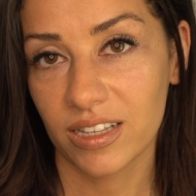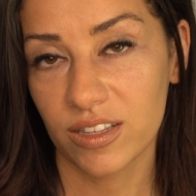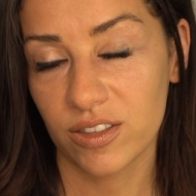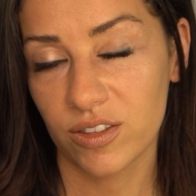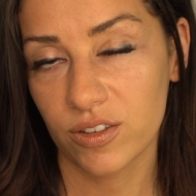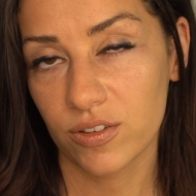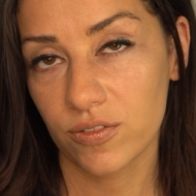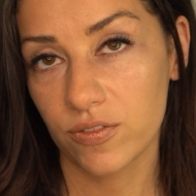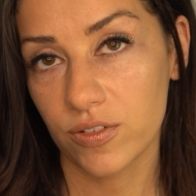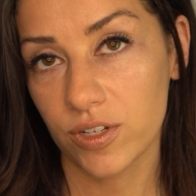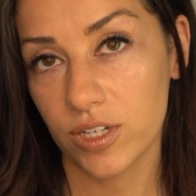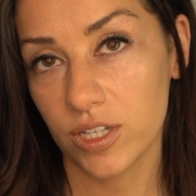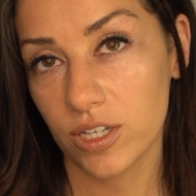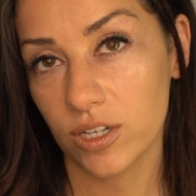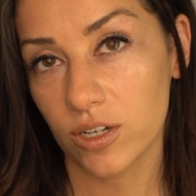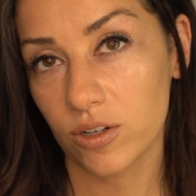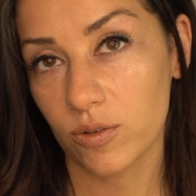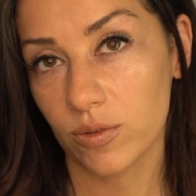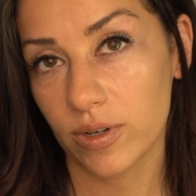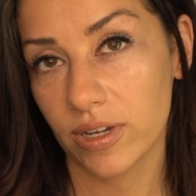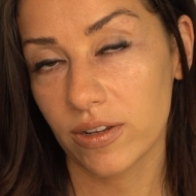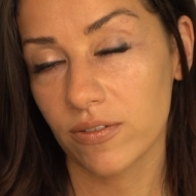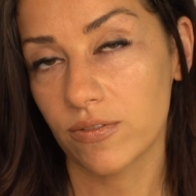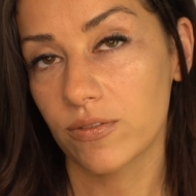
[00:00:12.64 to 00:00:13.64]
The video
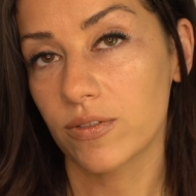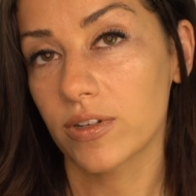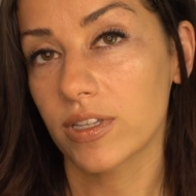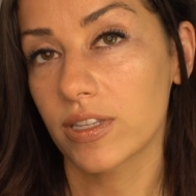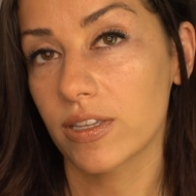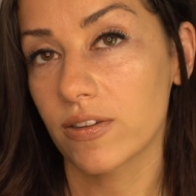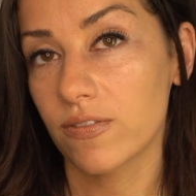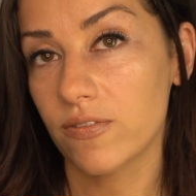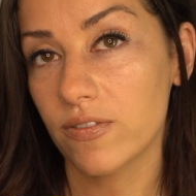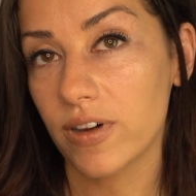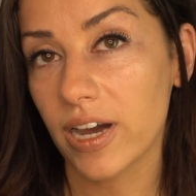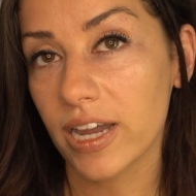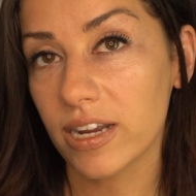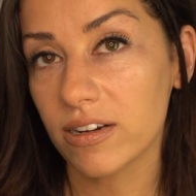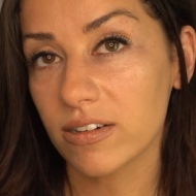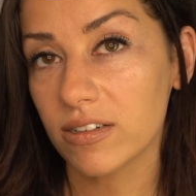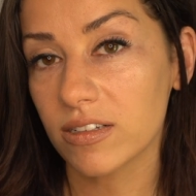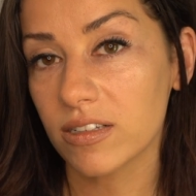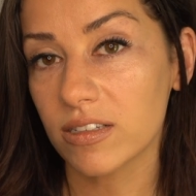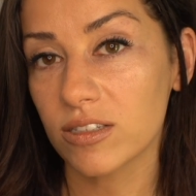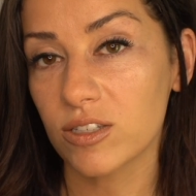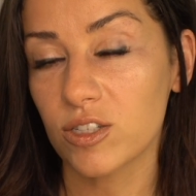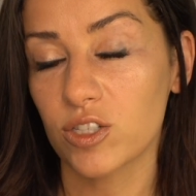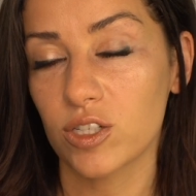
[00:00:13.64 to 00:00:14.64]
went really
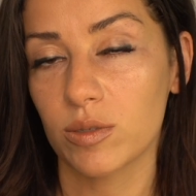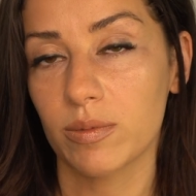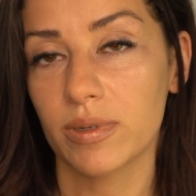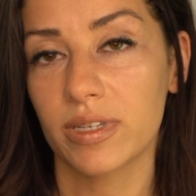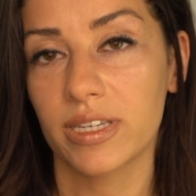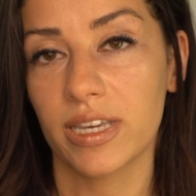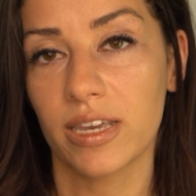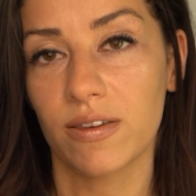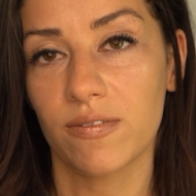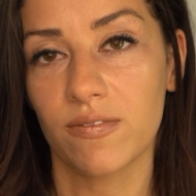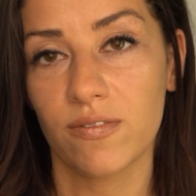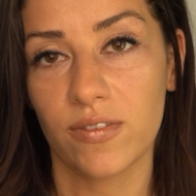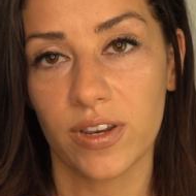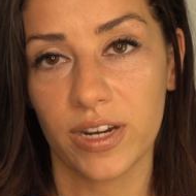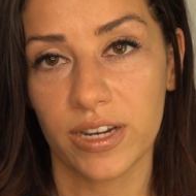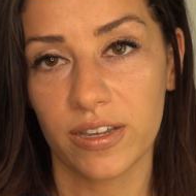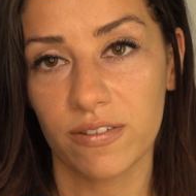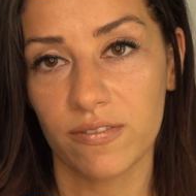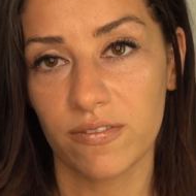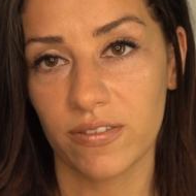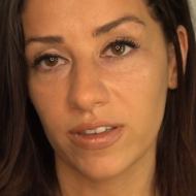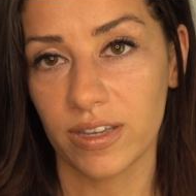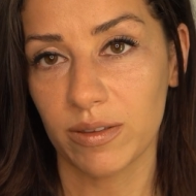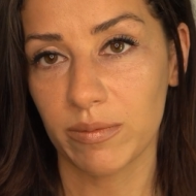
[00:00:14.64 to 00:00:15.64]
viral and she became
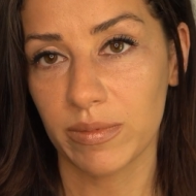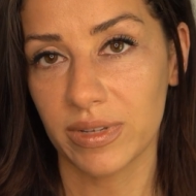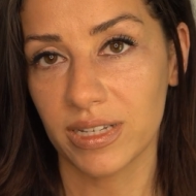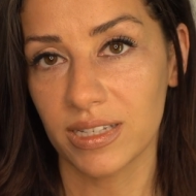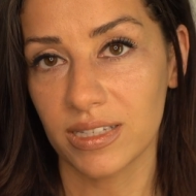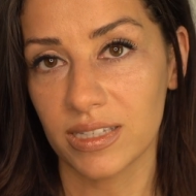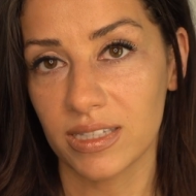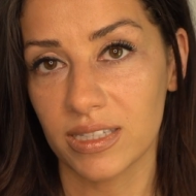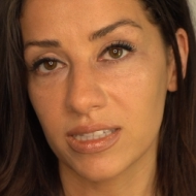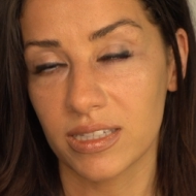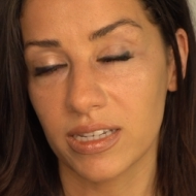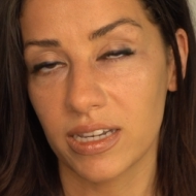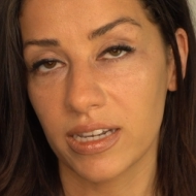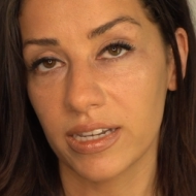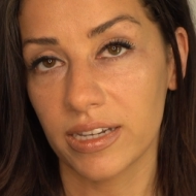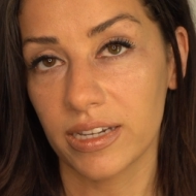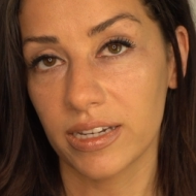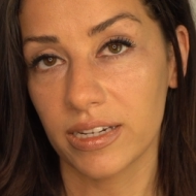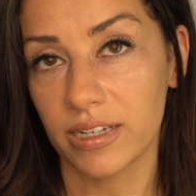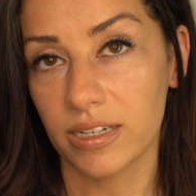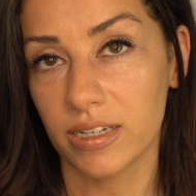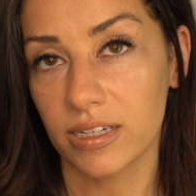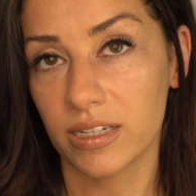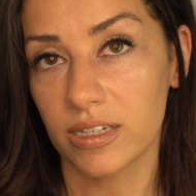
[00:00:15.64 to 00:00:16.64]
very famous
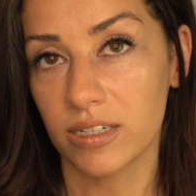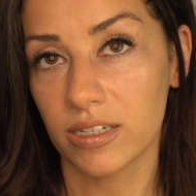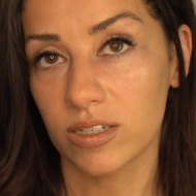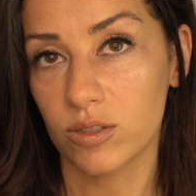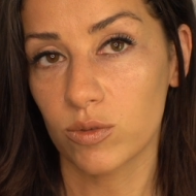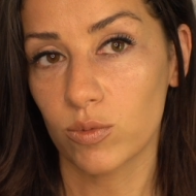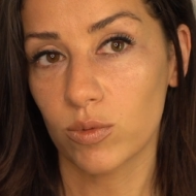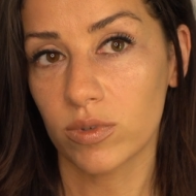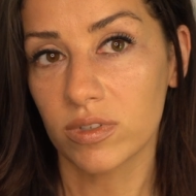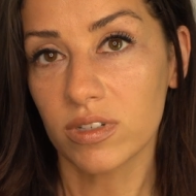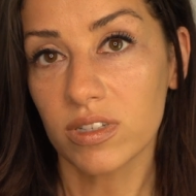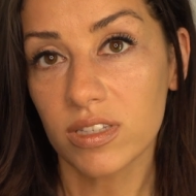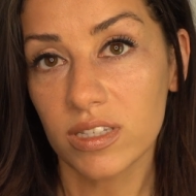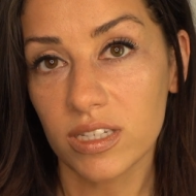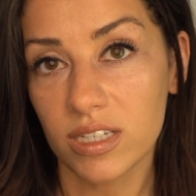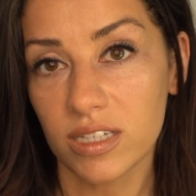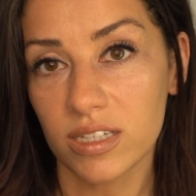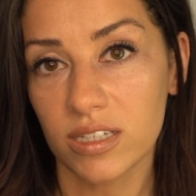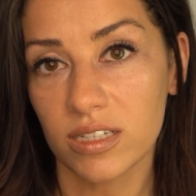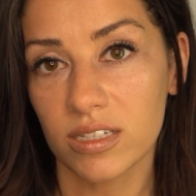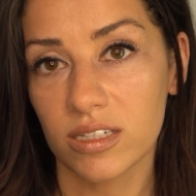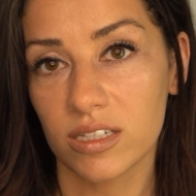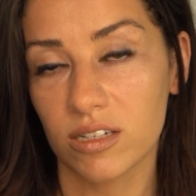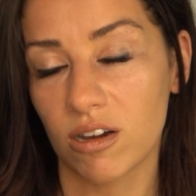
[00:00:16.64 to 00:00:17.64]
and is one of
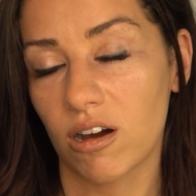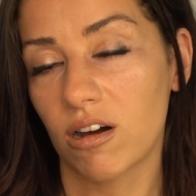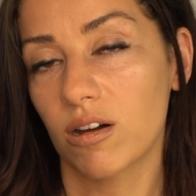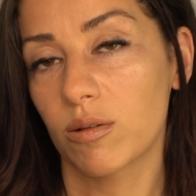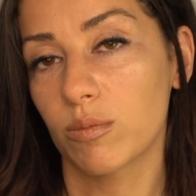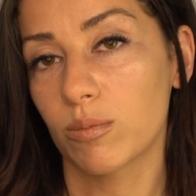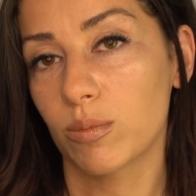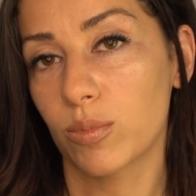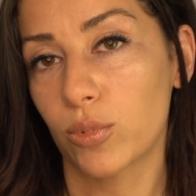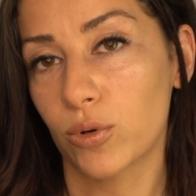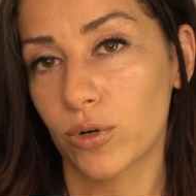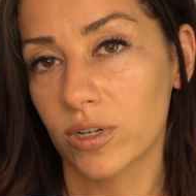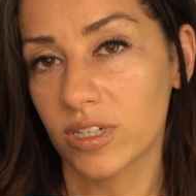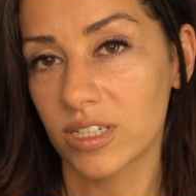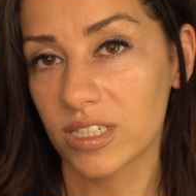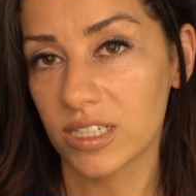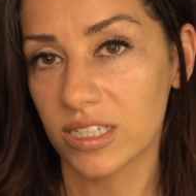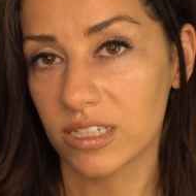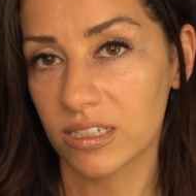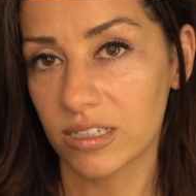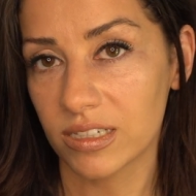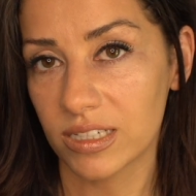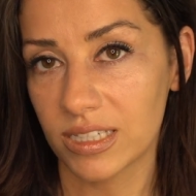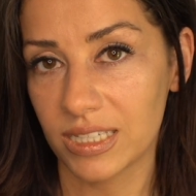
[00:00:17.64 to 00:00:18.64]
the top porn
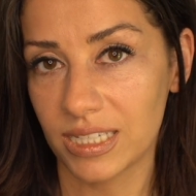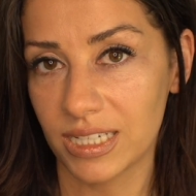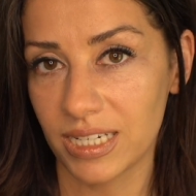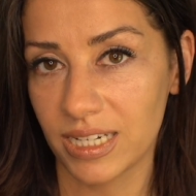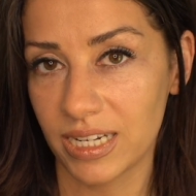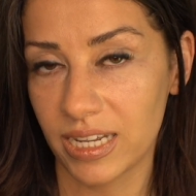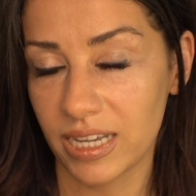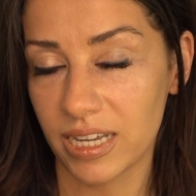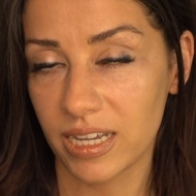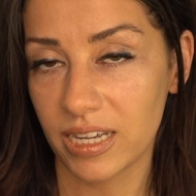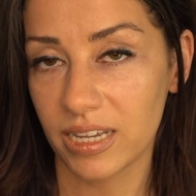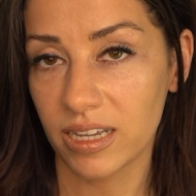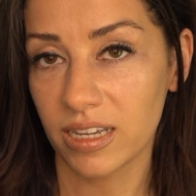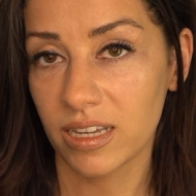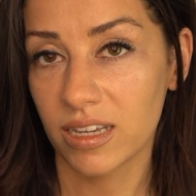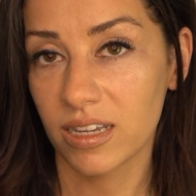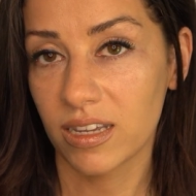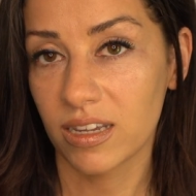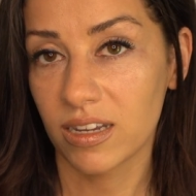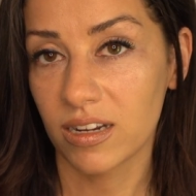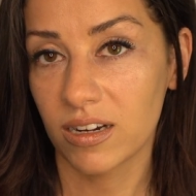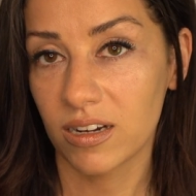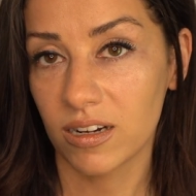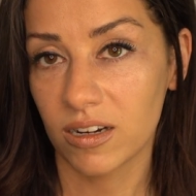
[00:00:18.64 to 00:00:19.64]
stars today,
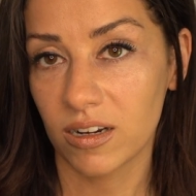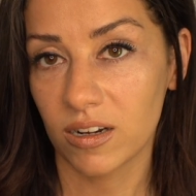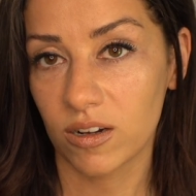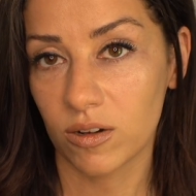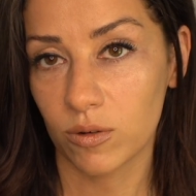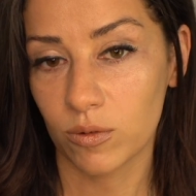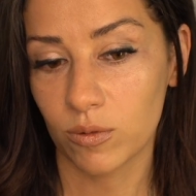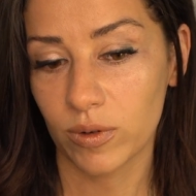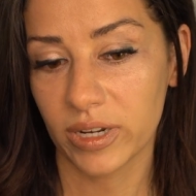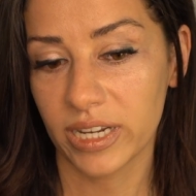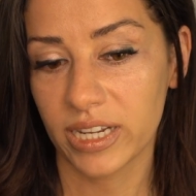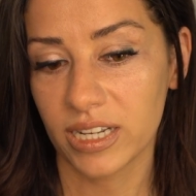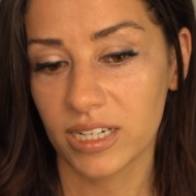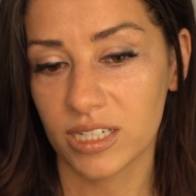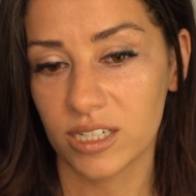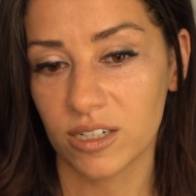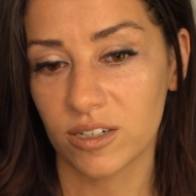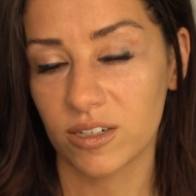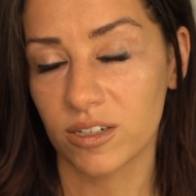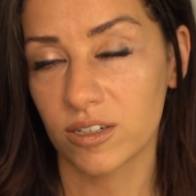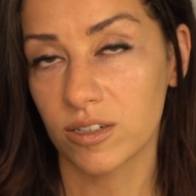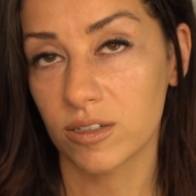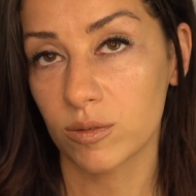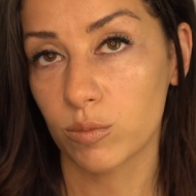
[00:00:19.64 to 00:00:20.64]
ranked
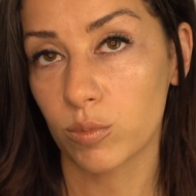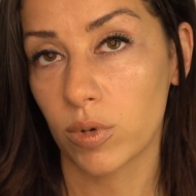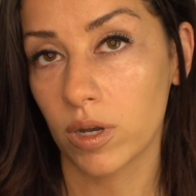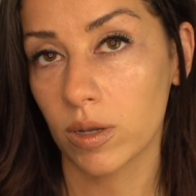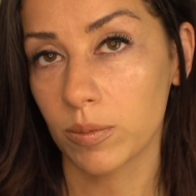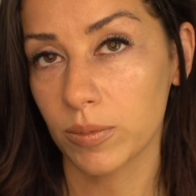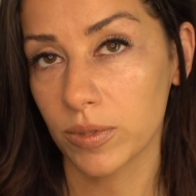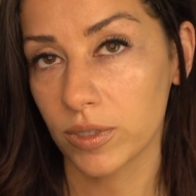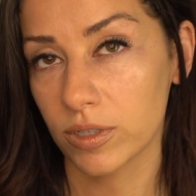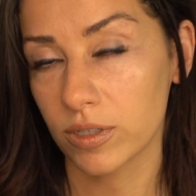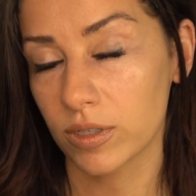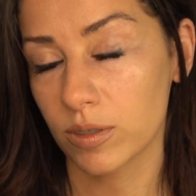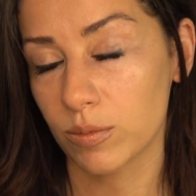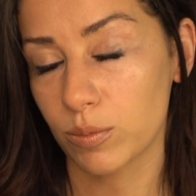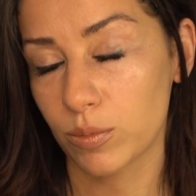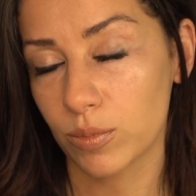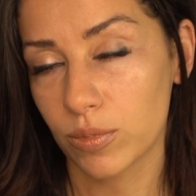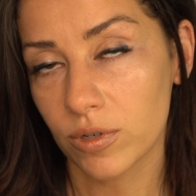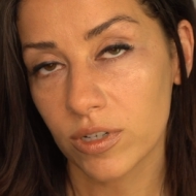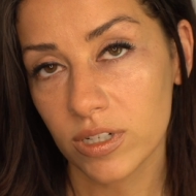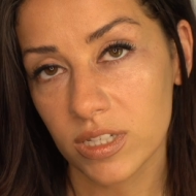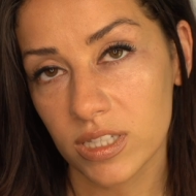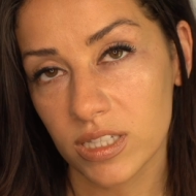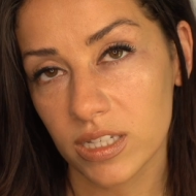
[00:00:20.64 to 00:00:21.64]
on popular
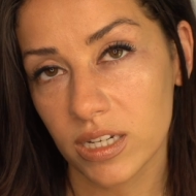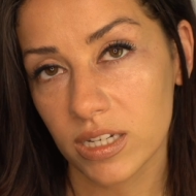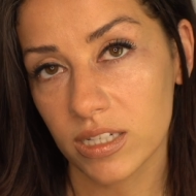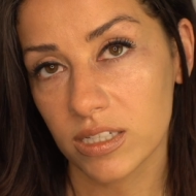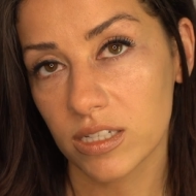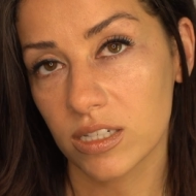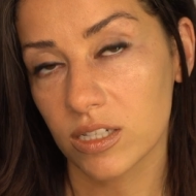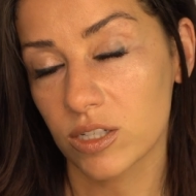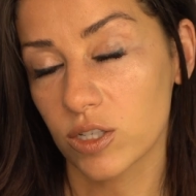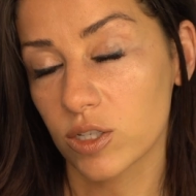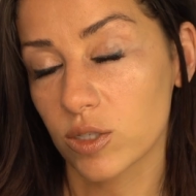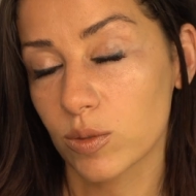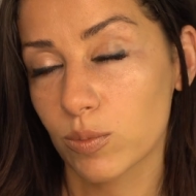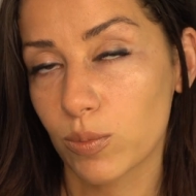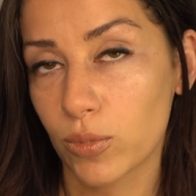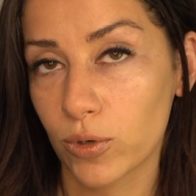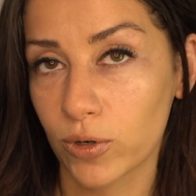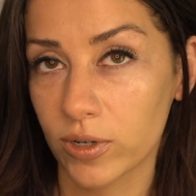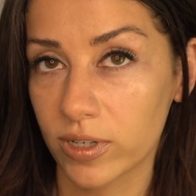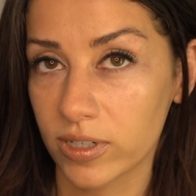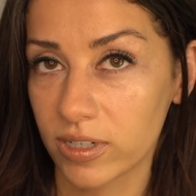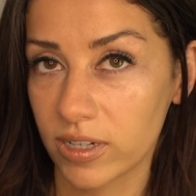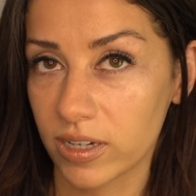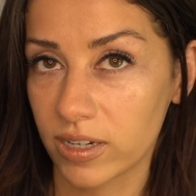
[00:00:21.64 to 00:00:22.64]
porn sites such as
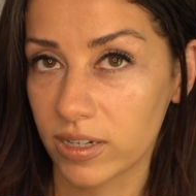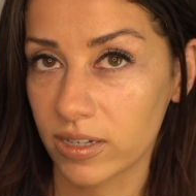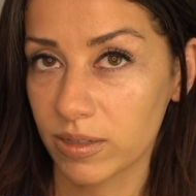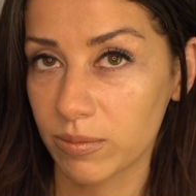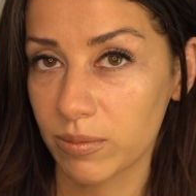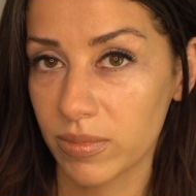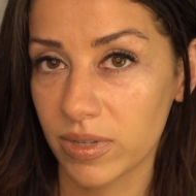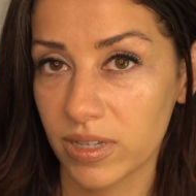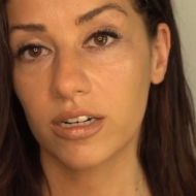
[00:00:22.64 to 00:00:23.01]
Pornhub.